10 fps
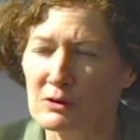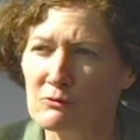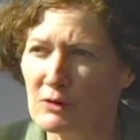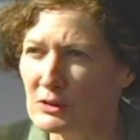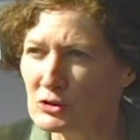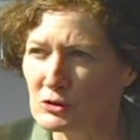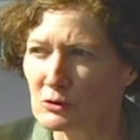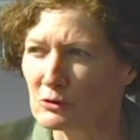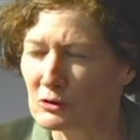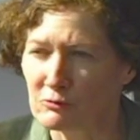
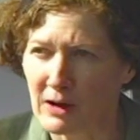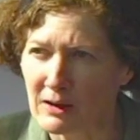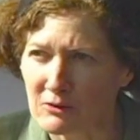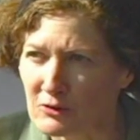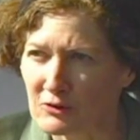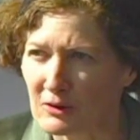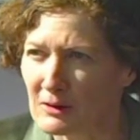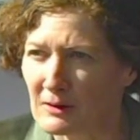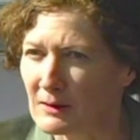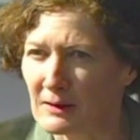conventional device
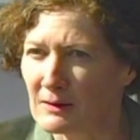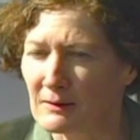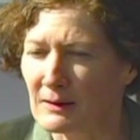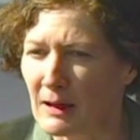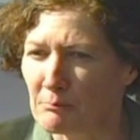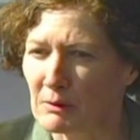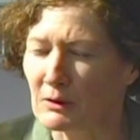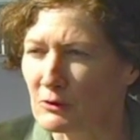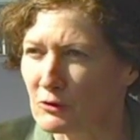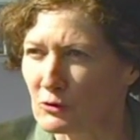in epic
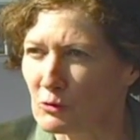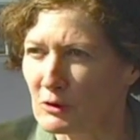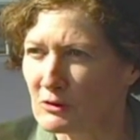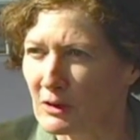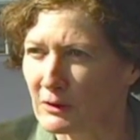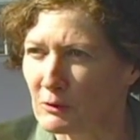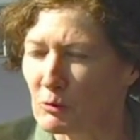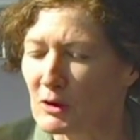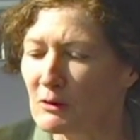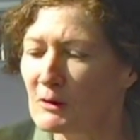and storytelling,
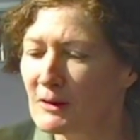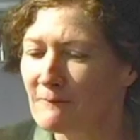where